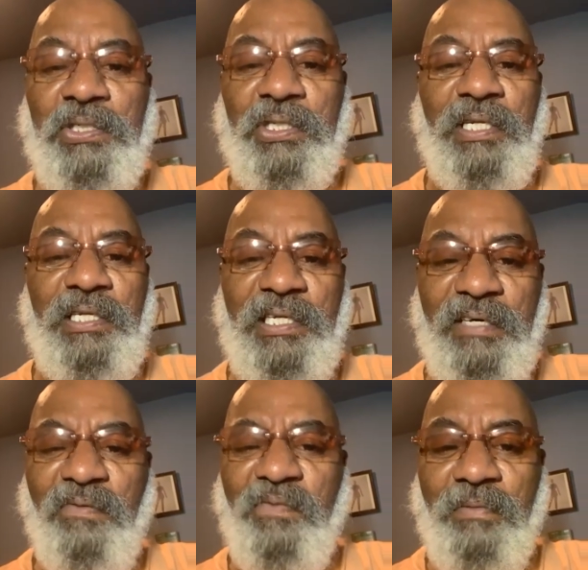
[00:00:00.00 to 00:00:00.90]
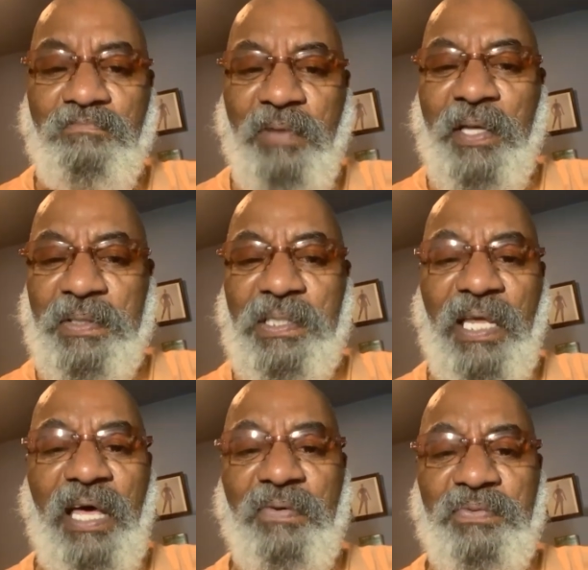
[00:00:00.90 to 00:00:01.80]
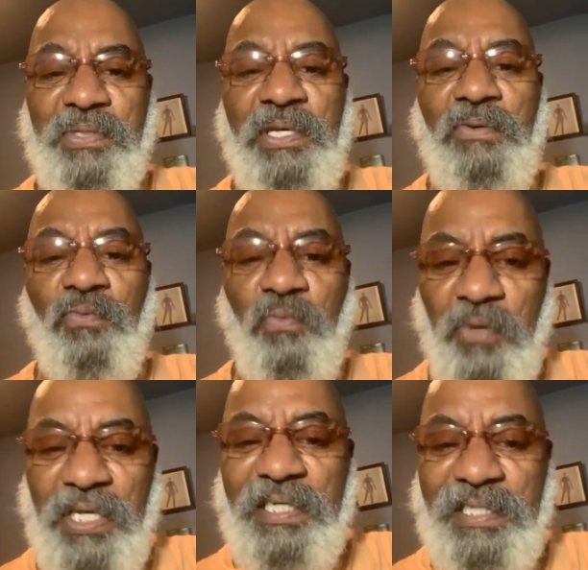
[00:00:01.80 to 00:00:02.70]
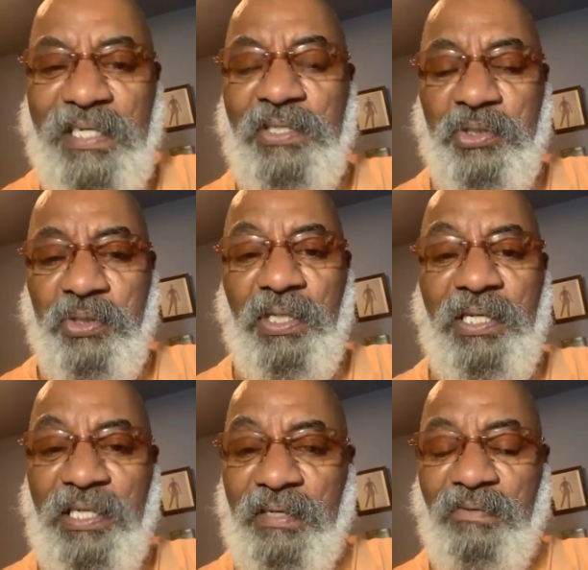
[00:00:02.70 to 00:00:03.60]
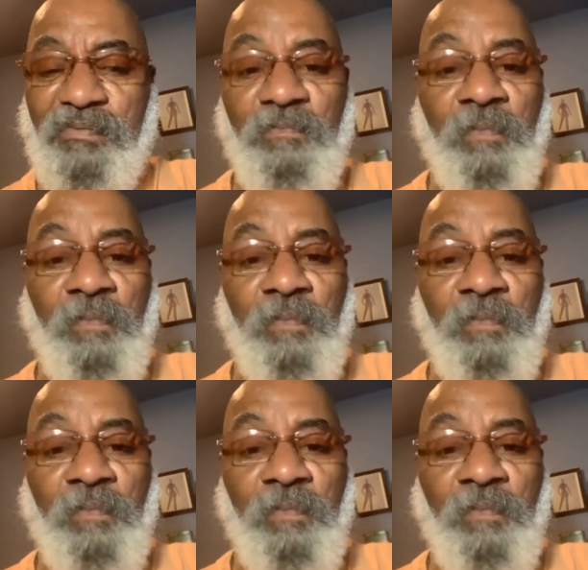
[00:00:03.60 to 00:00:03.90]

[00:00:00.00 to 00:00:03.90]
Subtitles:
to live the best lives we need to live.